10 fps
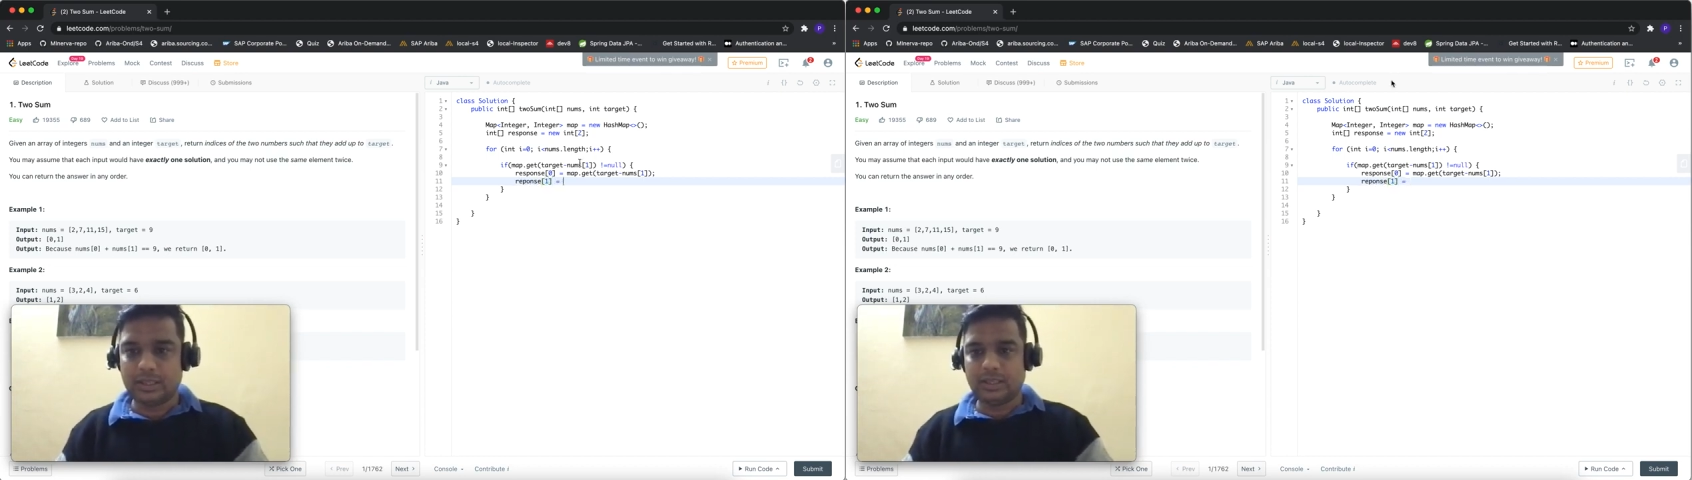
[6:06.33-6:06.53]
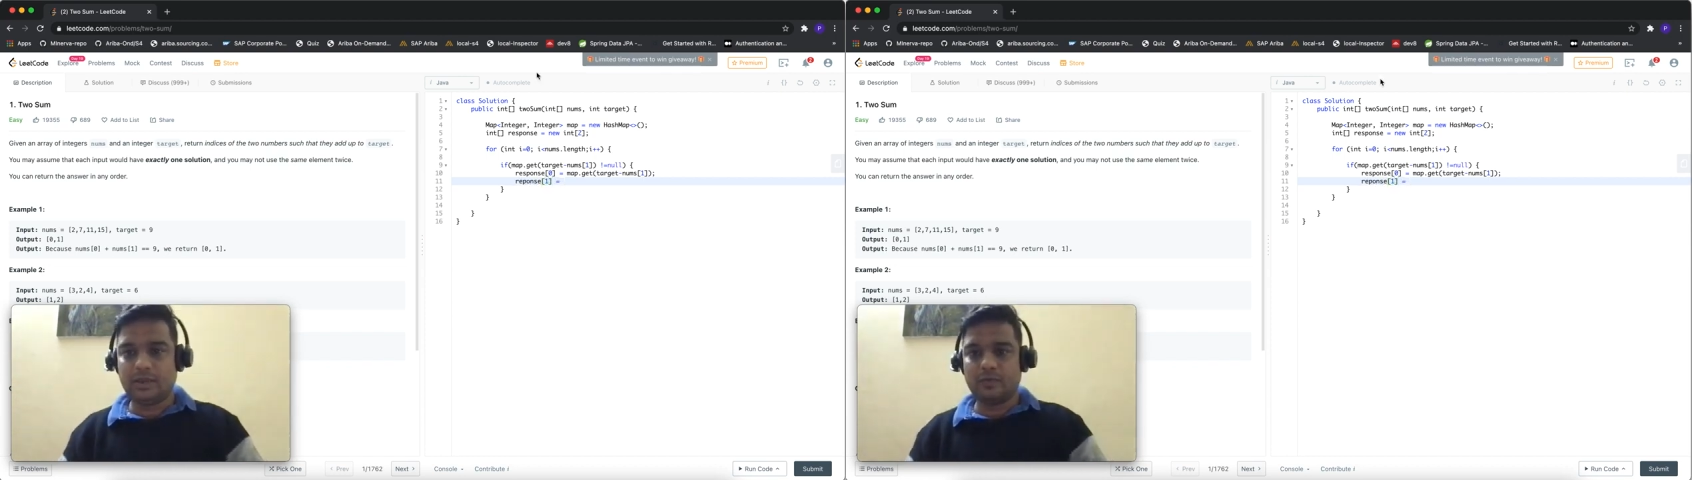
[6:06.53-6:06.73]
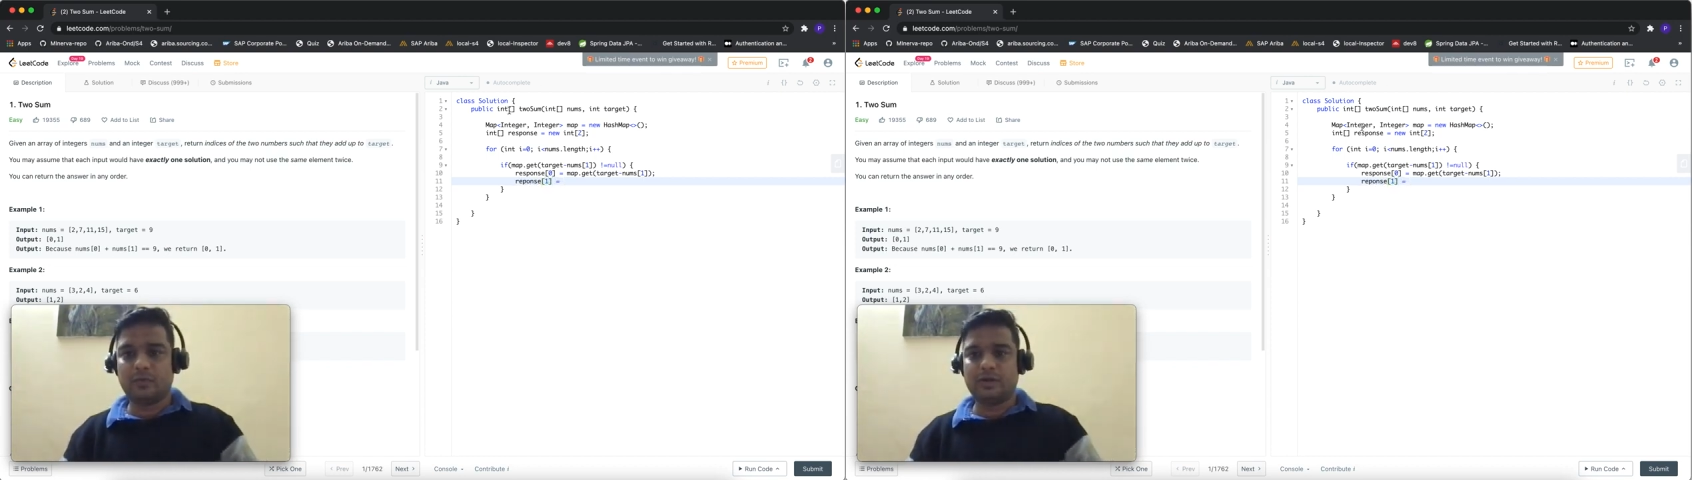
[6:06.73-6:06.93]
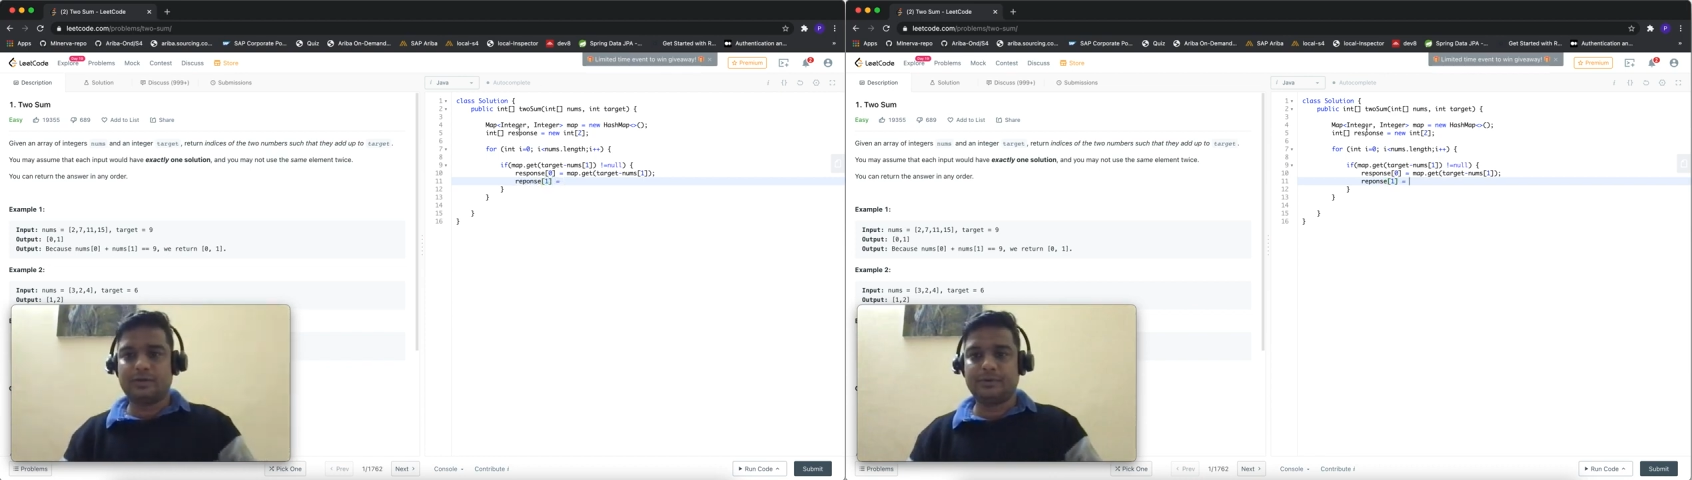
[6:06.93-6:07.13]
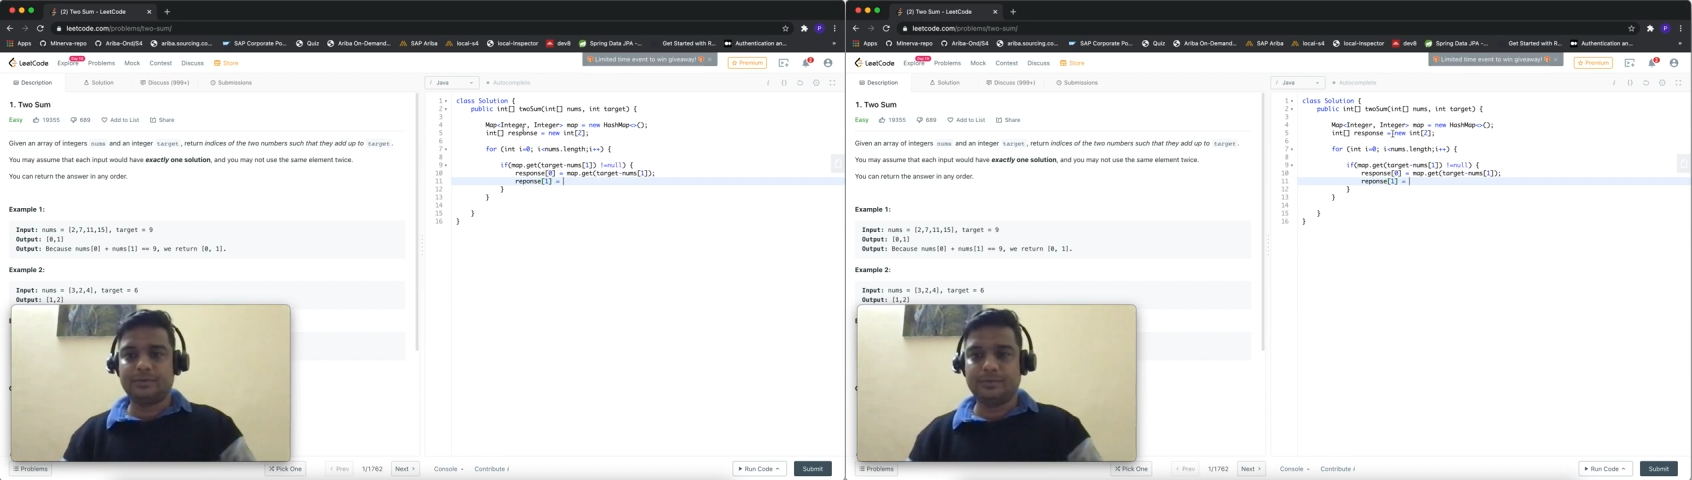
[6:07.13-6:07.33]
equal
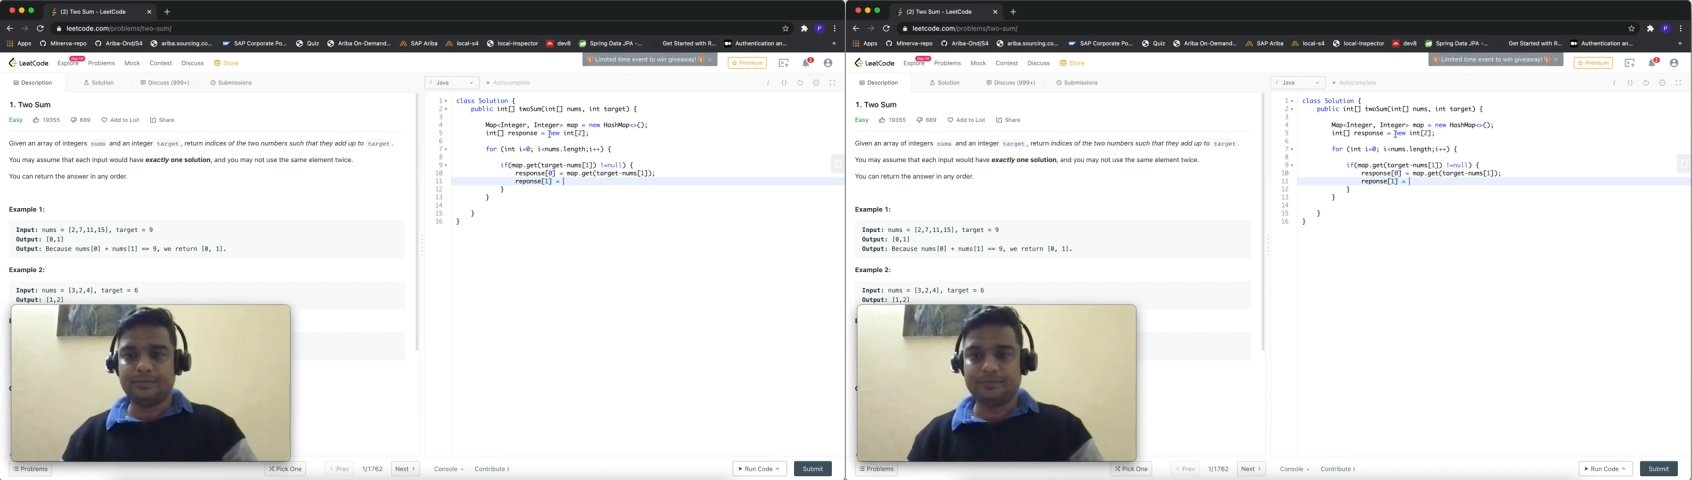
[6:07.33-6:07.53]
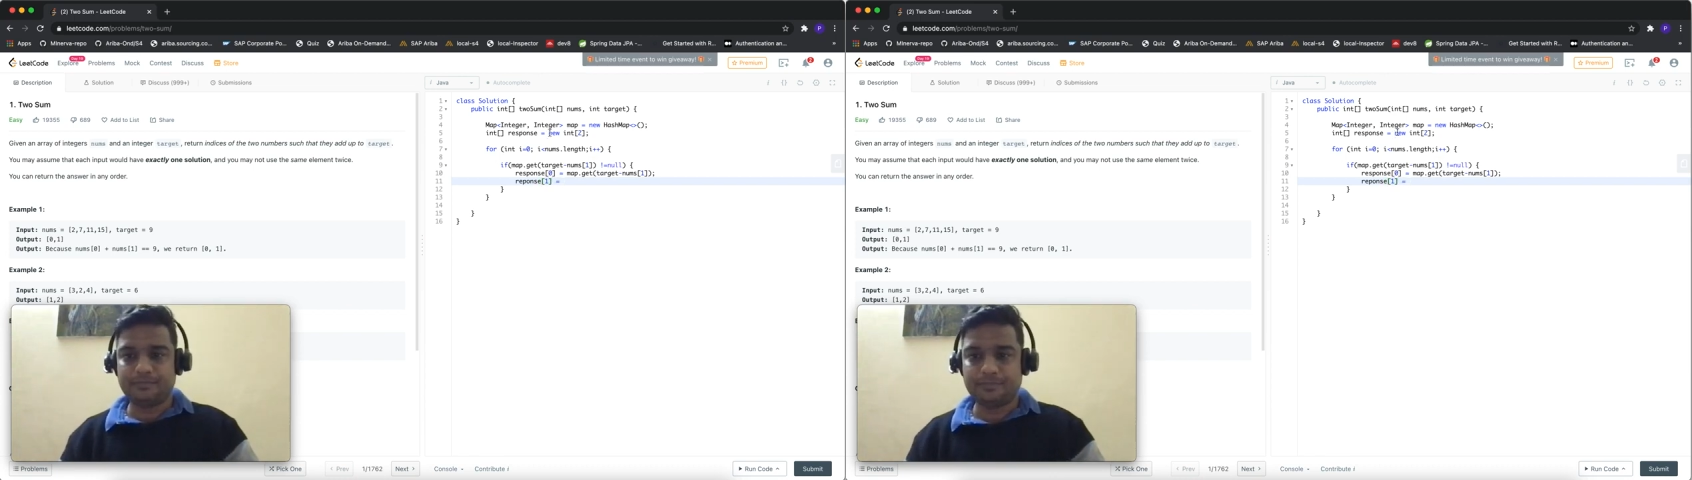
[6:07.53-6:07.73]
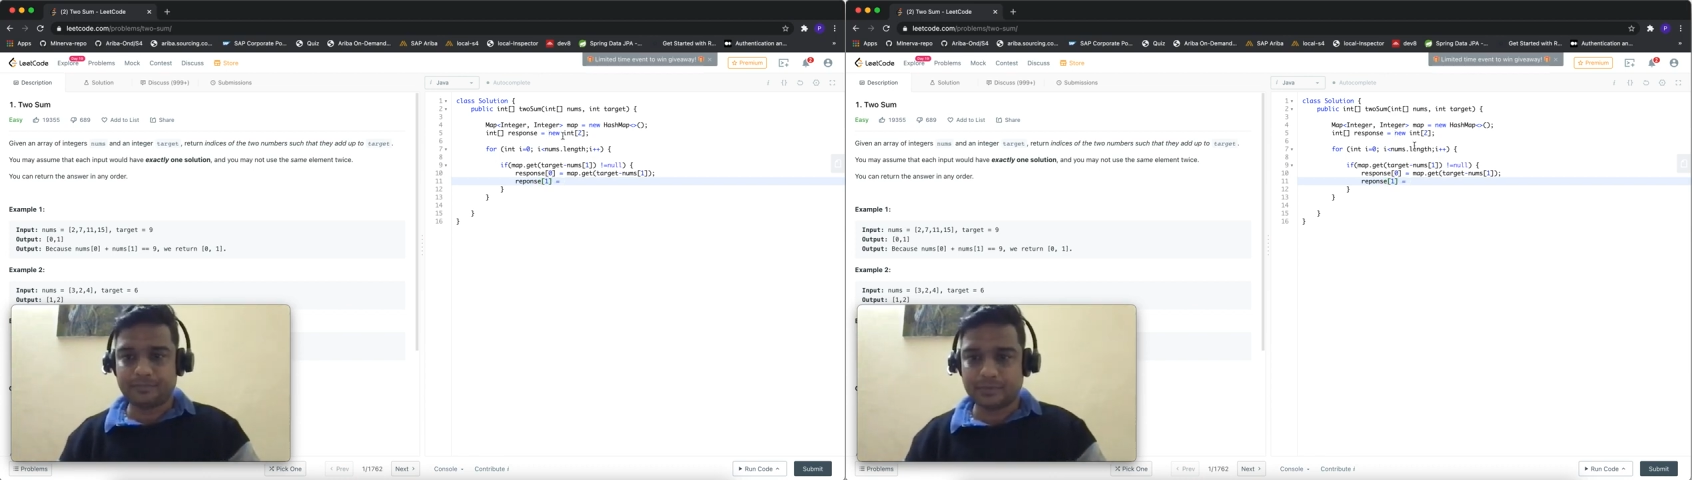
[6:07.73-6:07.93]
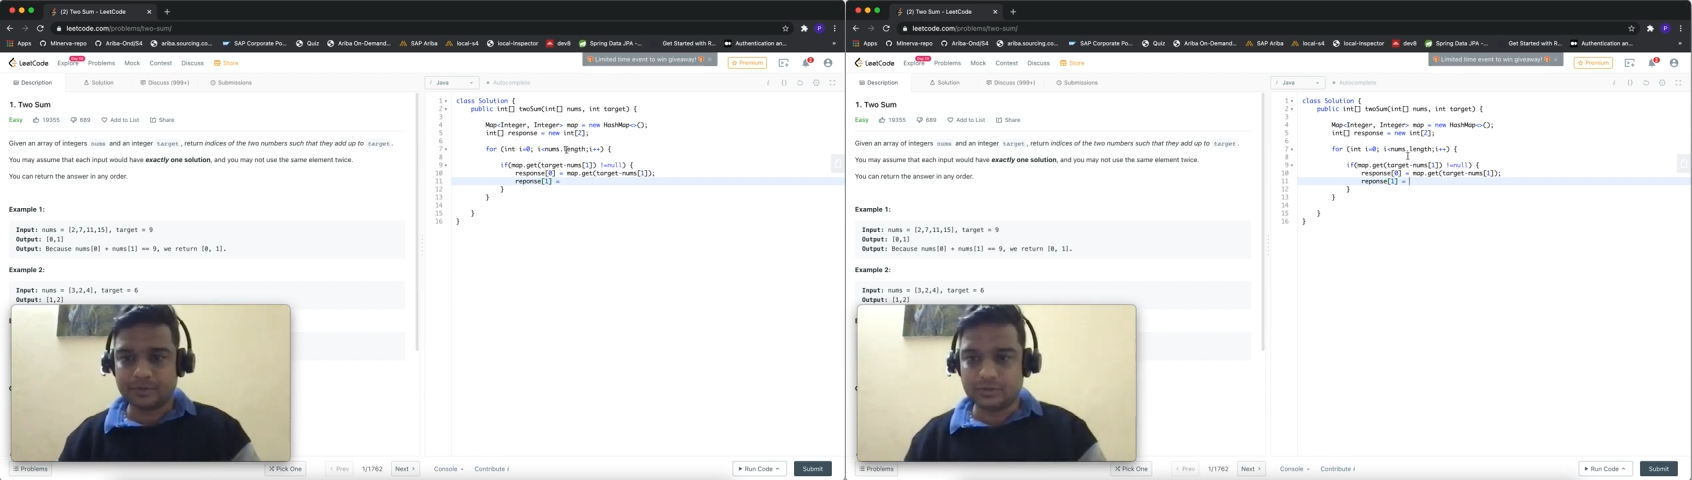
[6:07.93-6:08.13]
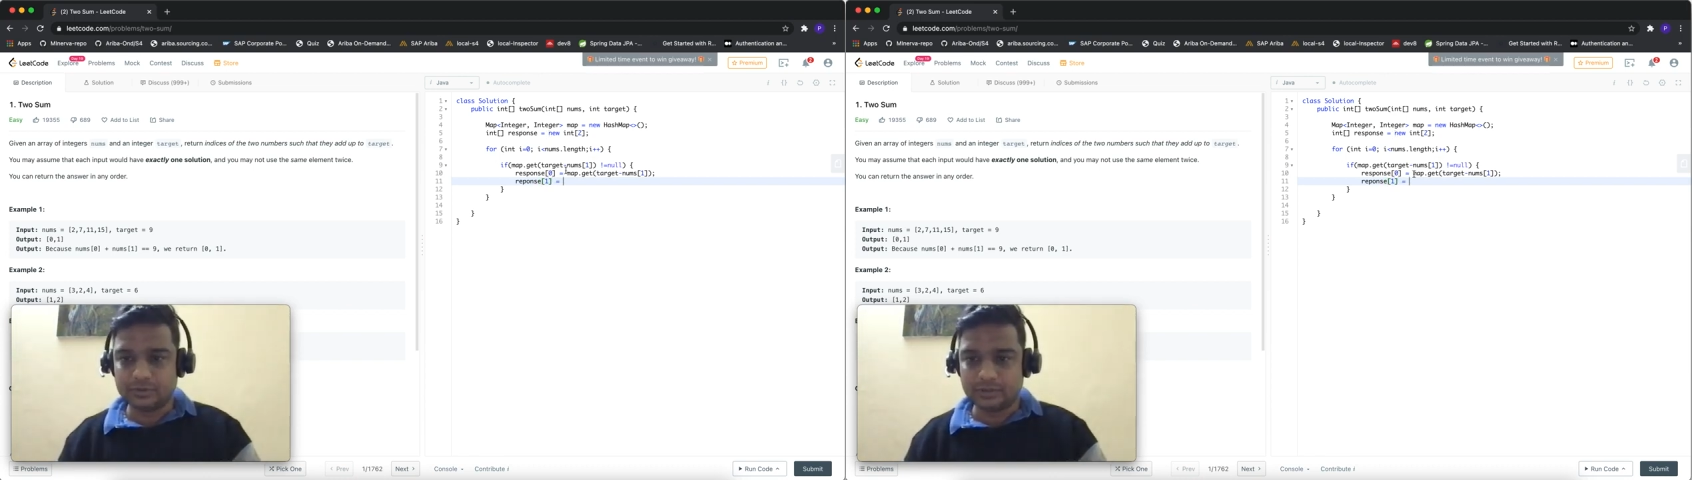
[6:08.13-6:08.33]
to
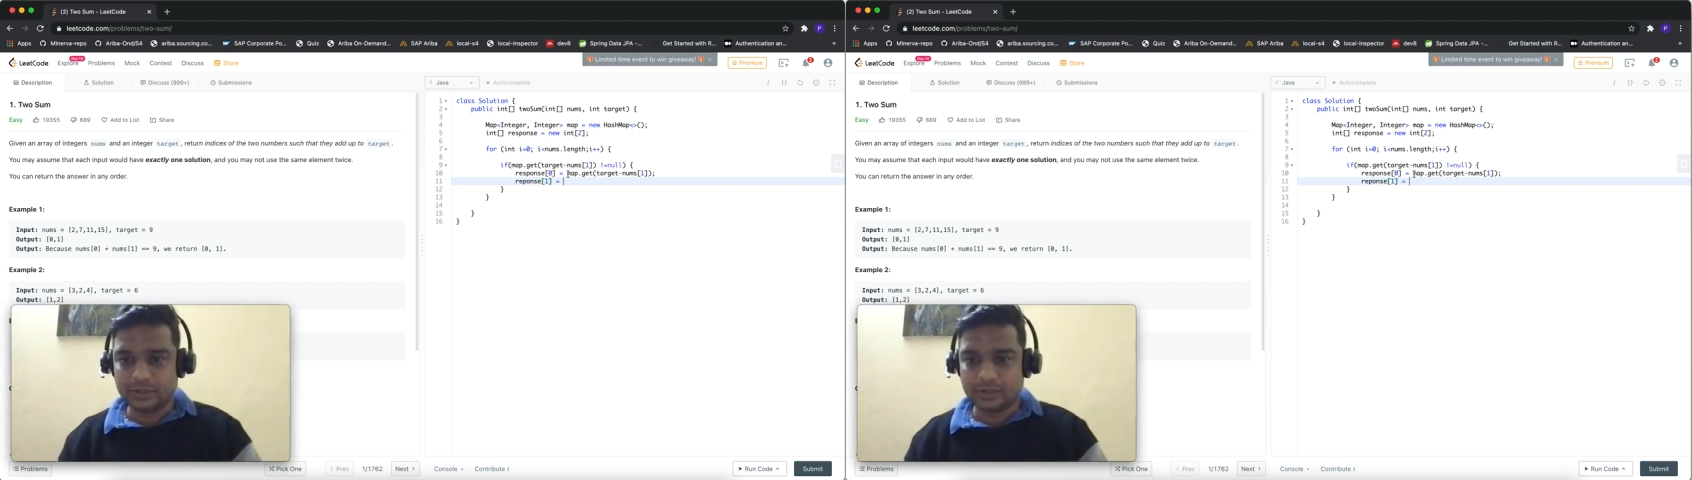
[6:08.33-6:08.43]
the